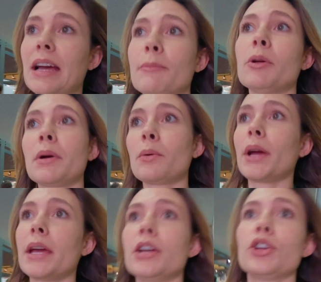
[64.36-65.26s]
I'm on my
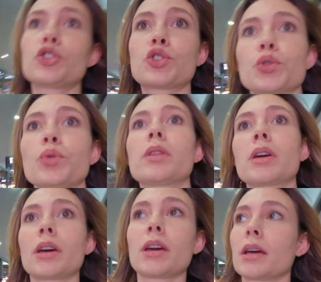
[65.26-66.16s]
way to
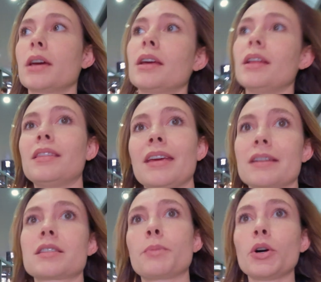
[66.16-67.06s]
the
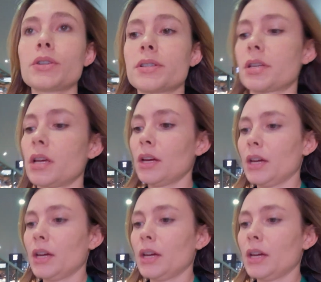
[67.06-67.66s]
DS box.